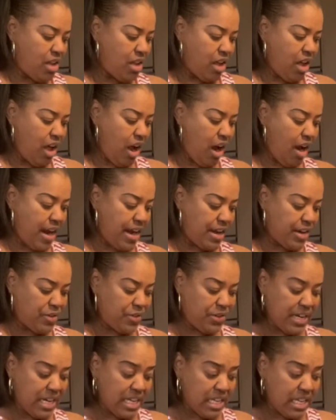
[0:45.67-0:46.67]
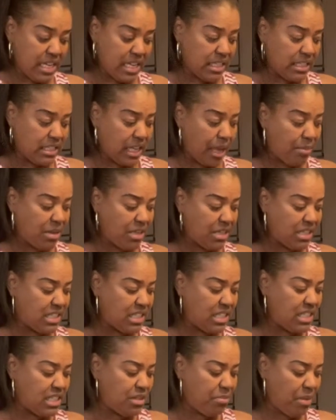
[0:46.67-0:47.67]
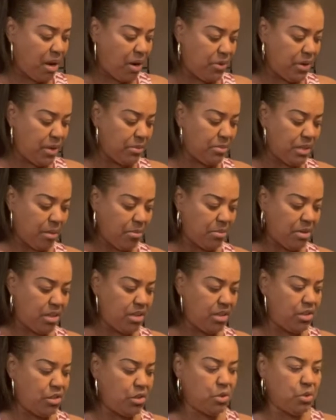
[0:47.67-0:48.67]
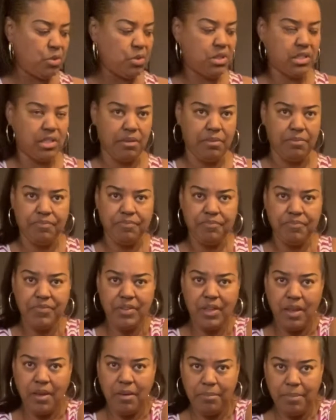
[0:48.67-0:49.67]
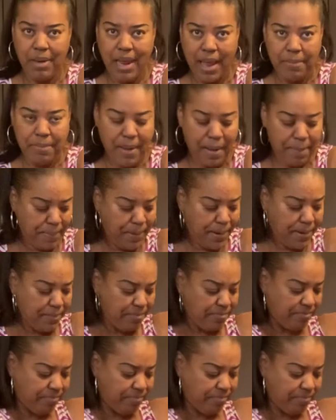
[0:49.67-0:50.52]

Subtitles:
our ingredients, I'm gonna season my ribs. I'm gonna use some black pepper,